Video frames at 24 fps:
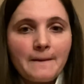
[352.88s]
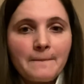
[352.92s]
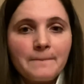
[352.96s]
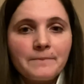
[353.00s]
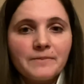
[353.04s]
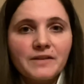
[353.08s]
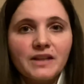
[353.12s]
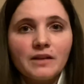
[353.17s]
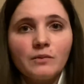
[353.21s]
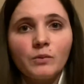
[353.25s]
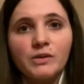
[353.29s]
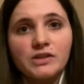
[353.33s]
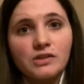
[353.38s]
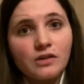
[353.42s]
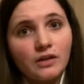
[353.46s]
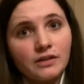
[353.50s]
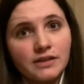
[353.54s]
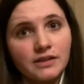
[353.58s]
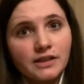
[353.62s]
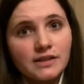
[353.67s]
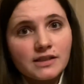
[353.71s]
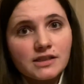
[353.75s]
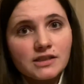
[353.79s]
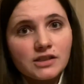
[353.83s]
what's called
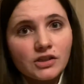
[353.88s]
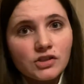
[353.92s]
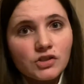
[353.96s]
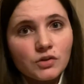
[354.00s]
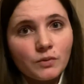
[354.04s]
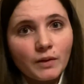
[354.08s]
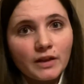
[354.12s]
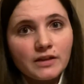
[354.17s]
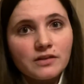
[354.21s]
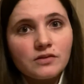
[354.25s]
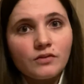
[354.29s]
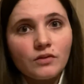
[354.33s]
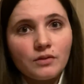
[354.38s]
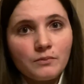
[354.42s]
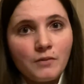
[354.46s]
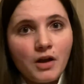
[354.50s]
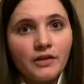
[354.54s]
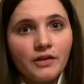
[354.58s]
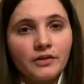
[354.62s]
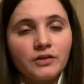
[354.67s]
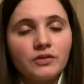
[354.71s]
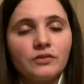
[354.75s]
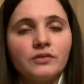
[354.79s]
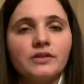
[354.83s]
constituents or
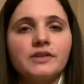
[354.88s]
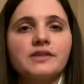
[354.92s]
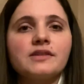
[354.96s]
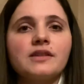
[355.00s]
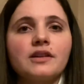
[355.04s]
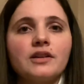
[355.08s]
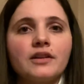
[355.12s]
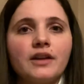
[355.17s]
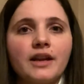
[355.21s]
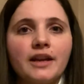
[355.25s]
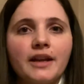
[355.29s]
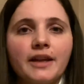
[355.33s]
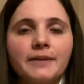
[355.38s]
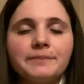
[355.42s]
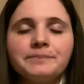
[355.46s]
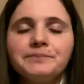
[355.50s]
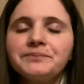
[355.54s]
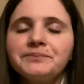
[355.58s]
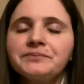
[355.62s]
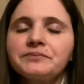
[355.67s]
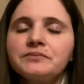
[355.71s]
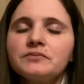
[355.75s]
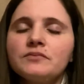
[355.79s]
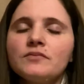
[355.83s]
molecules that are in it.
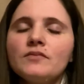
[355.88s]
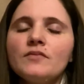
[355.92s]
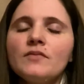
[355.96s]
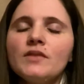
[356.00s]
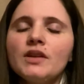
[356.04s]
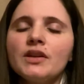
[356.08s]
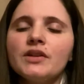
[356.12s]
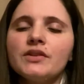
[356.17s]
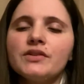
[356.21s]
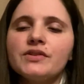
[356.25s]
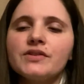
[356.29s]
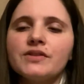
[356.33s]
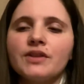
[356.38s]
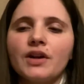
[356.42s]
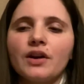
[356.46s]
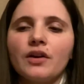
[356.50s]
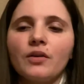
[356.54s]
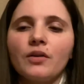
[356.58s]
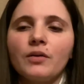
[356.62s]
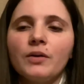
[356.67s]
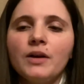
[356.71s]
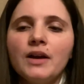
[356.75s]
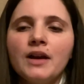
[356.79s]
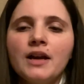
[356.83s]

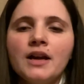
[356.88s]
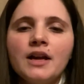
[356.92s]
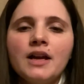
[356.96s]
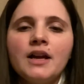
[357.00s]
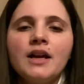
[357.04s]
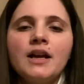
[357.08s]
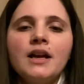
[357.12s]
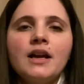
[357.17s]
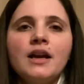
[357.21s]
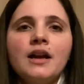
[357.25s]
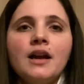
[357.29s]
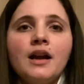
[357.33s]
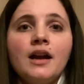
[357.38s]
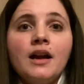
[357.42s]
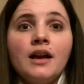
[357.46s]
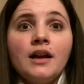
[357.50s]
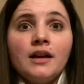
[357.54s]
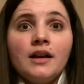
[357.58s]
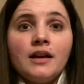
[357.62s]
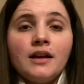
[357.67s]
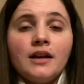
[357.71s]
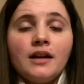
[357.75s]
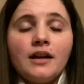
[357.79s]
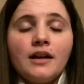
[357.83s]
So
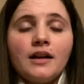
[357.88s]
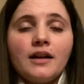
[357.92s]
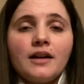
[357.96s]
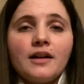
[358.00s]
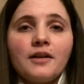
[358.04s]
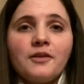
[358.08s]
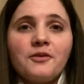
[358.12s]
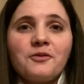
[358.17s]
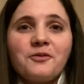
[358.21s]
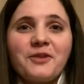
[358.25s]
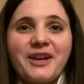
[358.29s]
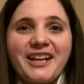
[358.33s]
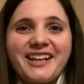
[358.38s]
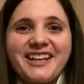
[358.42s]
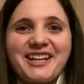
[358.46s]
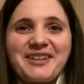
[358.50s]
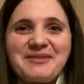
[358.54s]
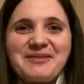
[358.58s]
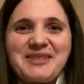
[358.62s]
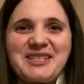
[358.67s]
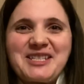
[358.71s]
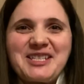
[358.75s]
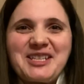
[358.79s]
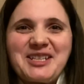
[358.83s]
when it
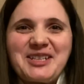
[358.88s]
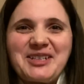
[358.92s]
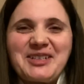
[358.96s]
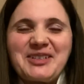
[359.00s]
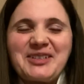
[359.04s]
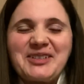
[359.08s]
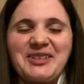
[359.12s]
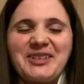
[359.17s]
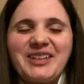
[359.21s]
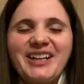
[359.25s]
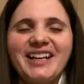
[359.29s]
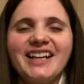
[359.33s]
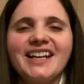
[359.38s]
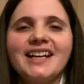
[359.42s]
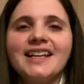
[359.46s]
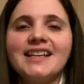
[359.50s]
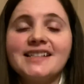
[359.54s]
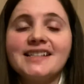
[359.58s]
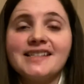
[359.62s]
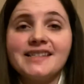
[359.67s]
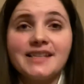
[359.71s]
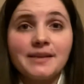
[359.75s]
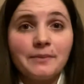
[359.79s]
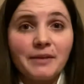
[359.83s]
comes to
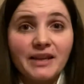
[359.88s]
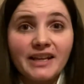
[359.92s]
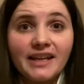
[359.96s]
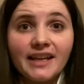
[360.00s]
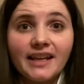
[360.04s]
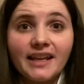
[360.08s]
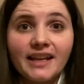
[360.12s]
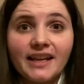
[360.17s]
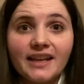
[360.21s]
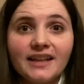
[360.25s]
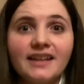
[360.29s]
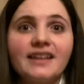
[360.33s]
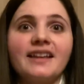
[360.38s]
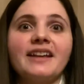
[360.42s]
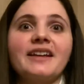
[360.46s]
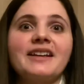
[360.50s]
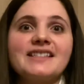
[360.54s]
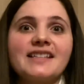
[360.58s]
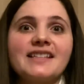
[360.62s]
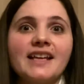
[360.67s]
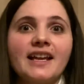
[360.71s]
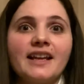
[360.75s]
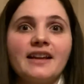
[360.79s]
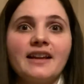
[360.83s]
CBD, like I
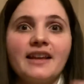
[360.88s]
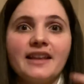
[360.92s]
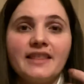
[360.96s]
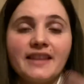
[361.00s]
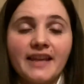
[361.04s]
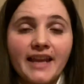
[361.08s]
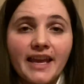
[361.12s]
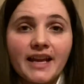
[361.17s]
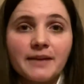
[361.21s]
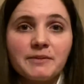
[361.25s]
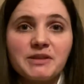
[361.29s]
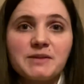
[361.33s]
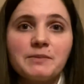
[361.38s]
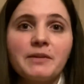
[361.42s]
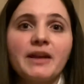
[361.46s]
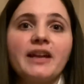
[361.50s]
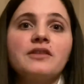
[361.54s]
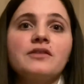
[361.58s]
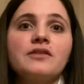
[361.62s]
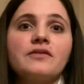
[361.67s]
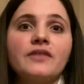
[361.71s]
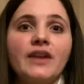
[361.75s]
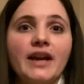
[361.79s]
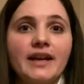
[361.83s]
said, in the cannabis plant,
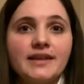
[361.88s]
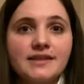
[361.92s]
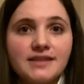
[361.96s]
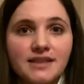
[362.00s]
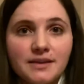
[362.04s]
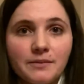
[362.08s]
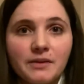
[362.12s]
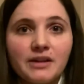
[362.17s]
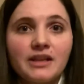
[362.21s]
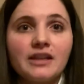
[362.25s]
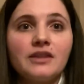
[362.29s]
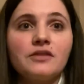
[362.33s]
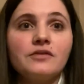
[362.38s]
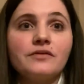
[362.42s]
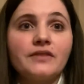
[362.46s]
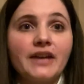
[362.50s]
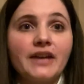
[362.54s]
you've got CBD, you've got